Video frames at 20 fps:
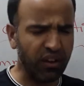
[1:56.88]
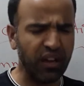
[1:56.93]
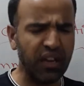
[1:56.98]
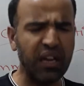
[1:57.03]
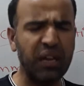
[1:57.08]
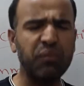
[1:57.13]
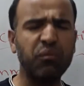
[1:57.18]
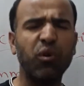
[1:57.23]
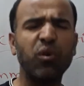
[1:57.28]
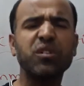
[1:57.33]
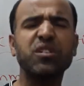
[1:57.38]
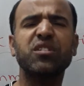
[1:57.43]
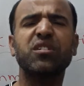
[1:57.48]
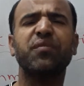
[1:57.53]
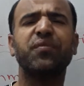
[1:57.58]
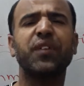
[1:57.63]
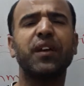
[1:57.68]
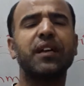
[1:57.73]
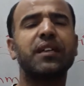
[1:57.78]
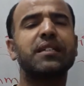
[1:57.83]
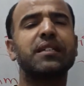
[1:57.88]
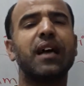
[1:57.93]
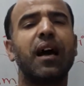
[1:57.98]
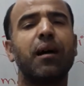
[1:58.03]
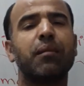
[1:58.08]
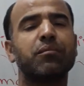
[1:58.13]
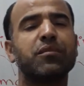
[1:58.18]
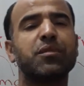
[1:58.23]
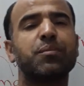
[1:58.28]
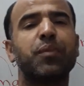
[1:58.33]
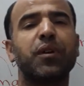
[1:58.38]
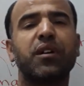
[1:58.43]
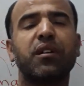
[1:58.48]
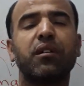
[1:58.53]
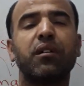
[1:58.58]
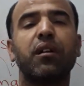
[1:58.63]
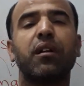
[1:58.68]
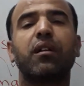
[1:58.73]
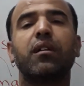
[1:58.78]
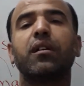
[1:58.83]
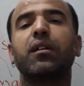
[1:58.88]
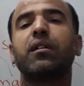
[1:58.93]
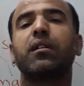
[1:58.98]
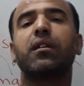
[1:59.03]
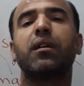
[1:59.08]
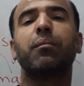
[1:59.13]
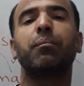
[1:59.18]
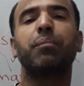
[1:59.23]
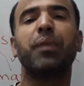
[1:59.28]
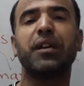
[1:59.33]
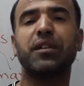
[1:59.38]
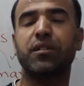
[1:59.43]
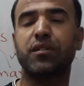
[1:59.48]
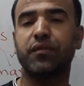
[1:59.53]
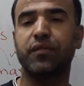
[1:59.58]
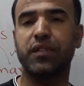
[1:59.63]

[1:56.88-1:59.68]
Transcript: In most of the exams, particularly in competitive